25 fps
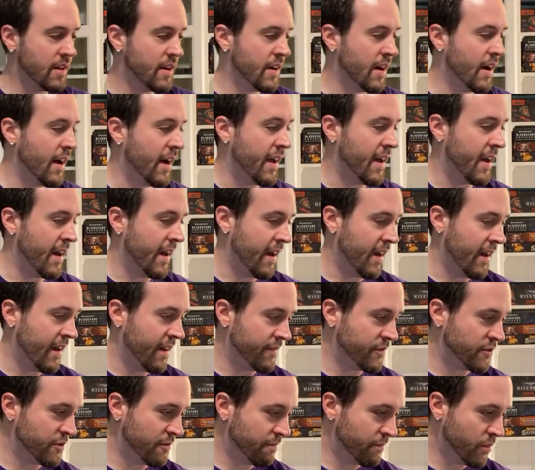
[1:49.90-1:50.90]
I have
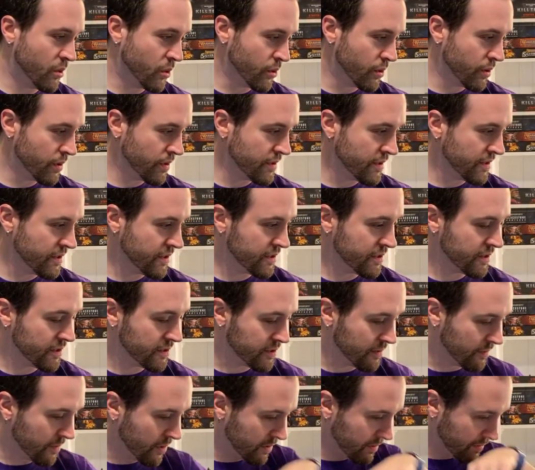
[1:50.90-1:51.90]
some
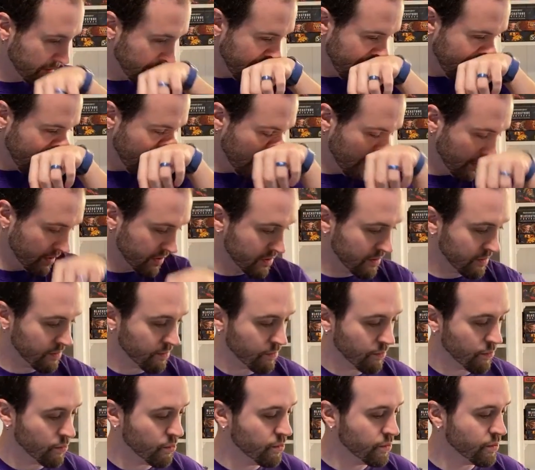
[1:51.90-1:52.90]
boards, some
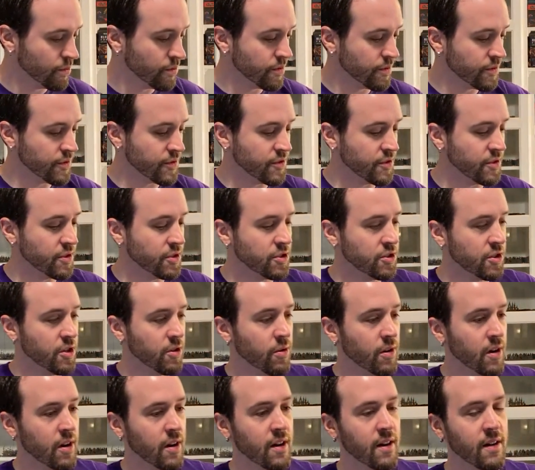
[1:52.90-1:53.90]
rules to show
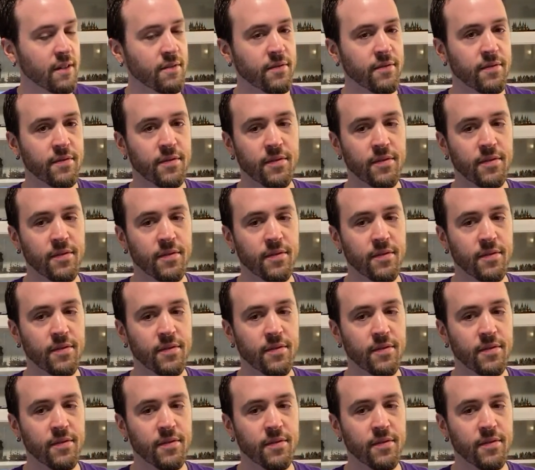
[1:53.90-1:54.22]
off.